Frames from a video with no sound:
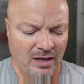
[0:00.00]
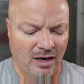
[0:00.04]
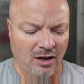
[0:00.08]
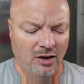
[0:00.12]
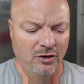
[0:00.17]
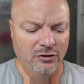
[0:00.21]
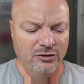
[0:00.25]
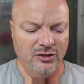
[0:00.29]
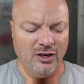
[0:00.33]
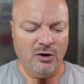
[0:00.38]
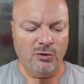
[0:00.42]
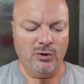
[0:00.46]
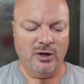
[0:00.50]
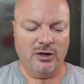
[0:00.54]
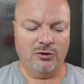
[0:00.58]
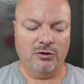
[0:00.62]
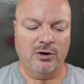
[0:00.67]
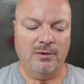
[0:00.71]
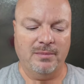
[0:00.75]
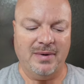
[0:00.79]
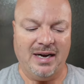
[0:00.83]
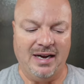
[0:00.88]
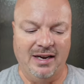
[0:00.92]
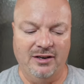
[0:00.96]
I also want to
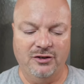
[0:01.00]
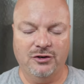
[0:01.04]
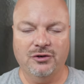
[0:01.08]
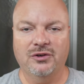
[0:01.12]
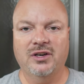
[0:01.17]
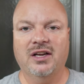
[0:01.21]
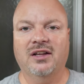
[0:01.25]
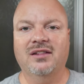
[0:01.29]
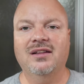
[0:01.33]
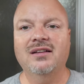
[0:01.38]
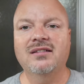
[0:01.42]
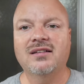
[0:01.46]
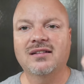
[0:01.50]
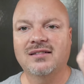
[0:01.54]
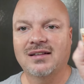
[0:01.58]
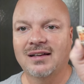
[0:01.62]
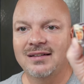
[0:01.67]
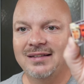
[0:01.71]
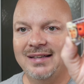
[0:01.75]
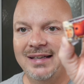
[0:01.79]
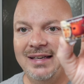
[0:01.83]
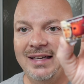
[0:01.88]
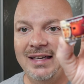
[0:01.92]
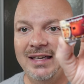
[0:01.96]
remind you, now this is a
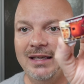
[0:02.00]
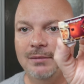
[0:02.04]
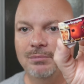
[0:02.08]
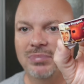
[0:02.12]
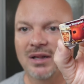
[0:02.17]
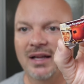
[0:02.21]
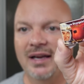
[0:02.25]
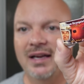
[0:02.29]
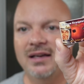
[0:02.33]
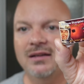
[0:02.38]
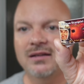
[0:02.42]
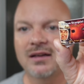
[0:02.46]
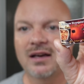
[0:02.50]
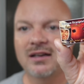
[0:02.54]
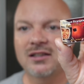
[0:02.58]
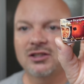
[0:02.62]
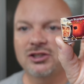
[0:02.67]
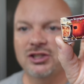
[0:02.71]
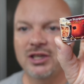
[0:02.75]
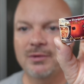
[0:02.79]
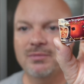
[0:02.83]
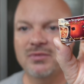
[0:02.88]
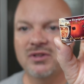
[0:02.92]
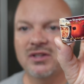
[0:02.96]
D E blade, not a
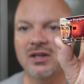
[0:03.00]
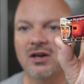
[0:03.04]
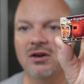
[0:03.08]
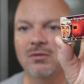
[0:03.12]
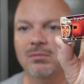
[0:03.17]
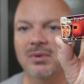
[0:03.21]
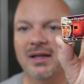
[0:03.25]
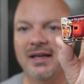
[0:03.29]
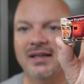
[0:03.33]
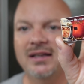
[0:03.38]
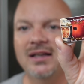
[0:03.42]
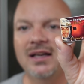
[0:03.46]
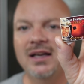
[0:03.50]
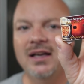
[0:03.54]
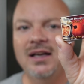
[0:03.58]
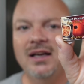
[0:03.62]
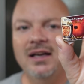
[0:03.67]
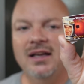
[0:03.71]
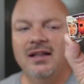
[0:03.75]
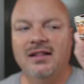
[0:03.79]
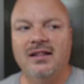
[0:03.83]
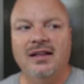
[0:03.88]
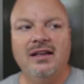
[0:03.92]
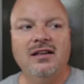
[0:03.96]
gem style blade.
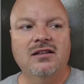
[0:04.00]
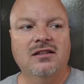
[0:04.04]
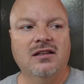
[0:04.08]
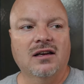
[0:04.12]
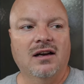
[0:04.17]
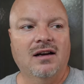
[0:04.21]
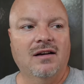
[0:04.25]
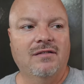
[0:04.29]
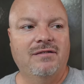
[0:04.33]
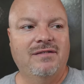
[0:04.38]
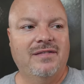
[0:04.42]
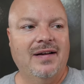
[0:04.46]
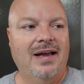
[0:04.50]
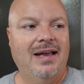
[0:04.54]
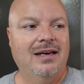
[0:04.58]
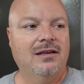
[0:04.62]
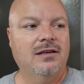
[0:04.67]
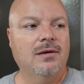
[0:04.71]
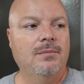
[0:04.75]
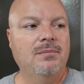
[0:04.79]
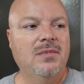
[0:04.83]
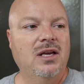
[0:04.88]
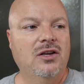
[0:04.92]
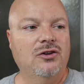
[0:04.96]
These uh,
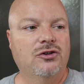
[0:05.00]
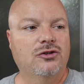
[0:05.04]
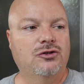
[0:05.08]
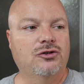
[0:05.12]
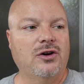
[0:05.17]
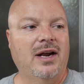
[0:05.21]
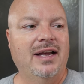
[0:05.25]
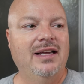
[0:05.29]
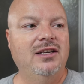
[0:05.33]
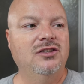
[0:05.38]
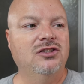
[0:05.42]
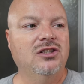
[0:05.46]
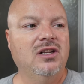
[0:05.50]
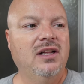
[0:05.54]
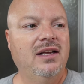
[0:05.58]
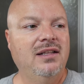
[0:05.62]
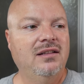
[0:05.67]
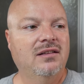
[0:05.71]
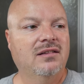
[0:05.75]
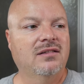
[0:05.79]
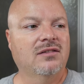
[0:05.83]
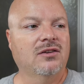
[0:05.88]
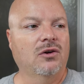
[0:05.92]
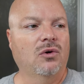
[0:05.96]
phantom
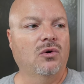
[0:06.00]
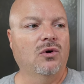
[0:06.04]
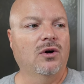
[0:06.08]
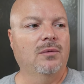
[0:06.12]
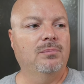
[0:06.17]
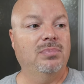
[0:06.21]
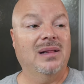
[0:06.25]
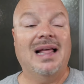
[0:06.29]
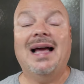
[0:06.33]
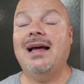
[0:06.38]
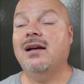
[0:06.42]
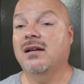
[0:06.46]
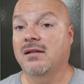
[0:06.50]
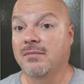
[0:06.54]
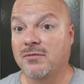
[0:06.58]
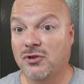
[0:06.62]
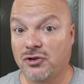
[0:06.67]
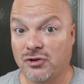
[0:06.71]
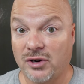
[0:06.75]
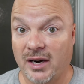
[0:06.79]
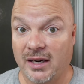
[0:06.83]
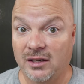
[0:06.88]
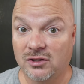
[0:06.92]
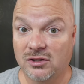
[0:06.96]
strangelets, or platinum
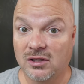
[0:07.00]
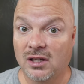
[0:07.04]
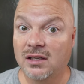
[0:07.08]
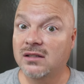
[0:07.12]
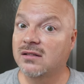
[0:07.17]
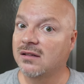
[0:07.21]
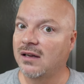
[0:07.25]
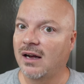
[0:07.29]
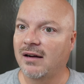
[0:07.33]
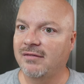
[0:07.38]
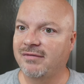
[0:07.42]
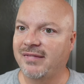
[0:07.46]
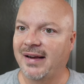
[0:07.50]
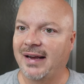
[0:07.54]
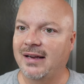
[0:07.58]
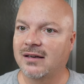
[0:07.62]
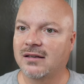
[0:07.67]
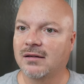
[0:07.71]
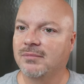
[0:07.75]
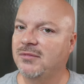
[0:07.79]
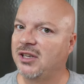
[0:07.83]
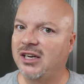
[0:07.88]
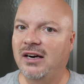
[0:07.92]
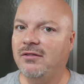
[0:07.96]
strangelets, not
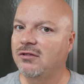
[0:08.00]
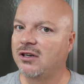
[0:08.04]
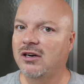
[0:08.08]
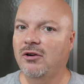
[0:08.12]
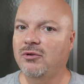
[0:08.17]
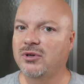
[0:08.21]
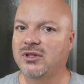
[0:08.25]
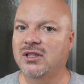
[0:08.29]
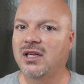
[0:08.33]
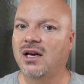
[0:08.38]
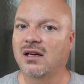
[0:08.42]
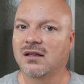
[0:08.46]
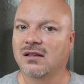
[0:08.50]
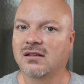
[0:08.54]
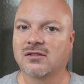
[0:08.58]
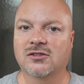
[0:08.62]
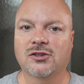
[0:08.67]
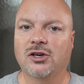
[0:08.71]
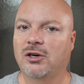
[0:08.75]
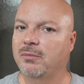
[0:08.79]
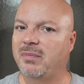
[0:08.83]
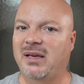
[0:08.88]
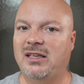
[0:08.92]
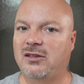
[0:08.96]
phantom. You never know with Douglas. It's
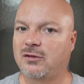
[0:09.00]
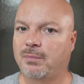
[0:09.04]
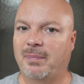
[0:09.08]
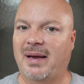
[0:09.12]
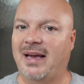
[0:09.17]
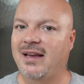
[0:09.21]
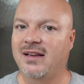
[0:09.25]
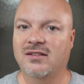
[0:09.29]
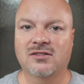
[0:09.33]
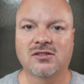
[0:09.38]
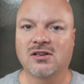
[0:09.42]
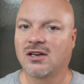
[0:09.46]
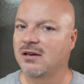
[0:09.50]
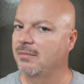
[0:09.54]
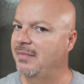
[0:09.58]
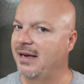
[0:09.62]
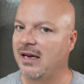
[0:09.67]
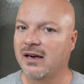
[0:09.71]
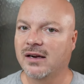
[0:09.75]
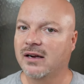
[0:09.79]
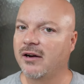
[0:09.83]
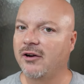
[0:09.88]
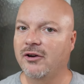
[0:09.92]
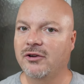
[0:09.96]
going to be space, going to be
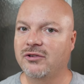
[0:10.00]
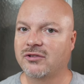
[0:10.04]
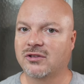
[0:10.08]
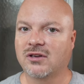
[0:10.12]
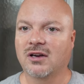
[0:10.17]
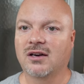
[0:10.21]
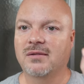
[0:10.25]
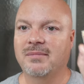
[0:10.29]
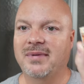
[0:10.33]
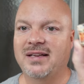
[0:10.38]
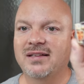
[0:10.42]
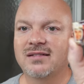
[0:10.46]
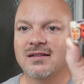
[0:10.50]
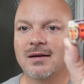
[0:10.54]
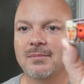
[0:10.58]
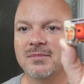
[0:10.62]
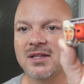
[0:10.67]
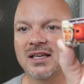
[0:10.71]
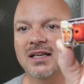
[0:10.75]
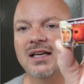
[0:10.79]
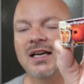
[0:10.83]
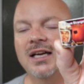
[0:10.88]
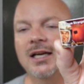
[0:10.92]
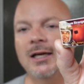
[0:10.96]
a ghost, it's going to be
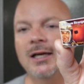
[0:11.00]
something.